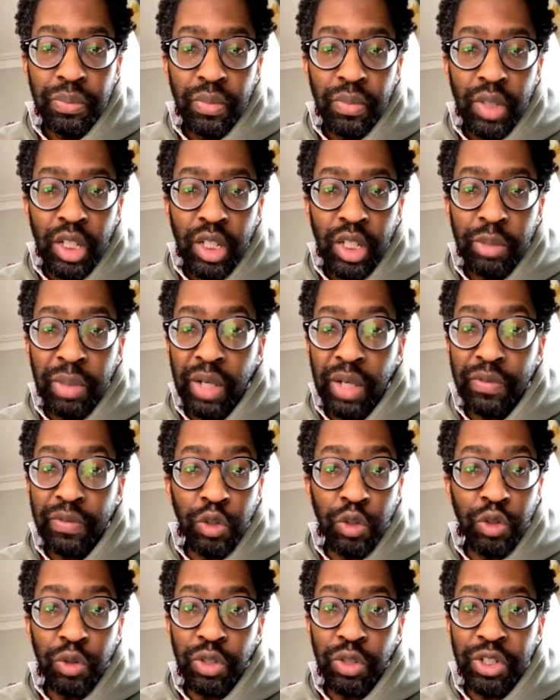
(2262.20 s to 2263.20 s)
You may have no
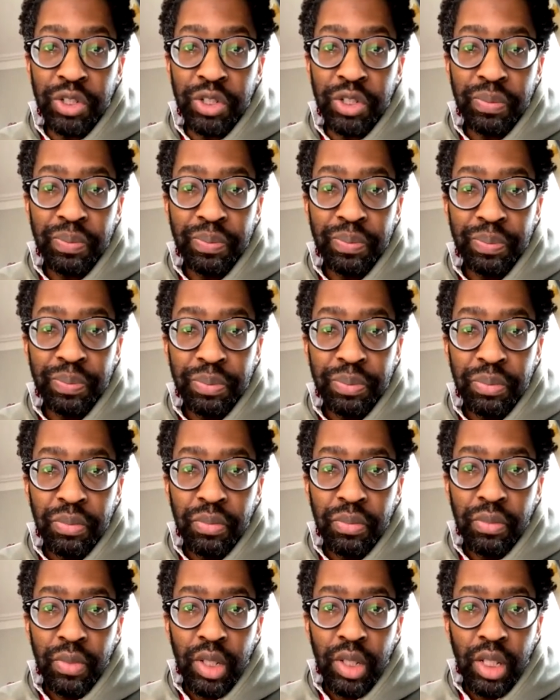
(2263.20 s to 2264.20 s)
choice.
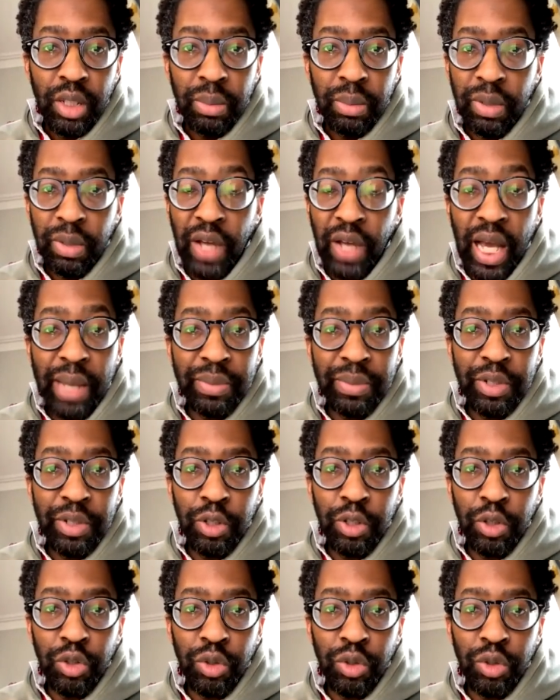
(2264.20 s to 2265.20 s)
You may have absolutely no
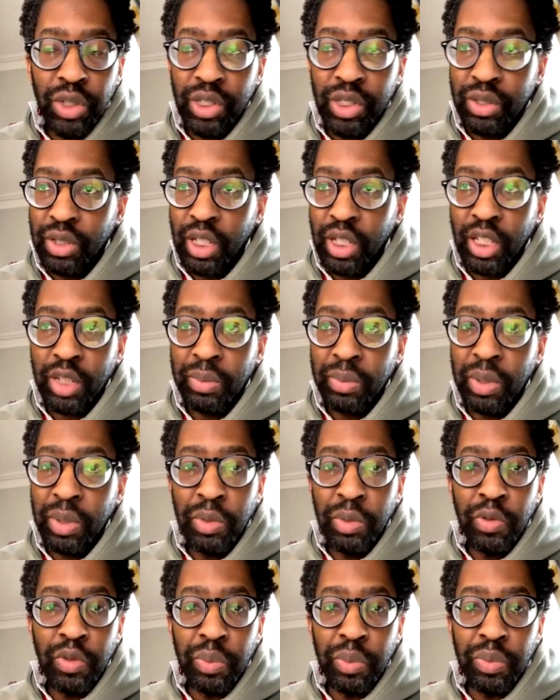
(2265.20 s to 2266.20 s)
choice. That doesn't mean move
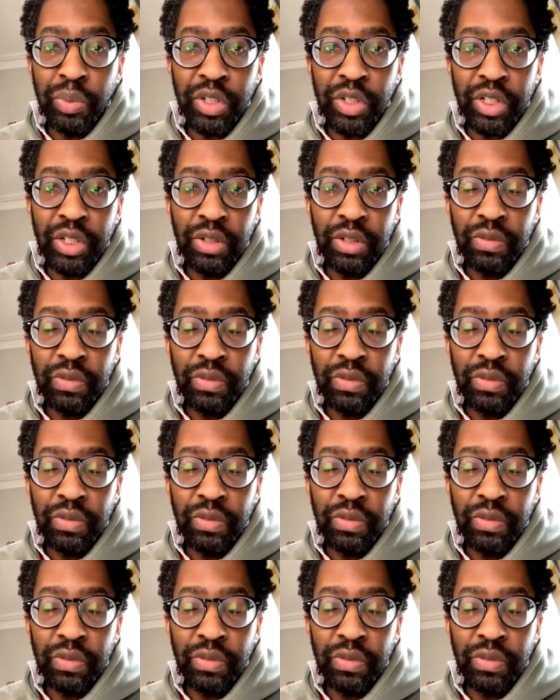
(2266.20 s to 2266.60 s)
to Britain.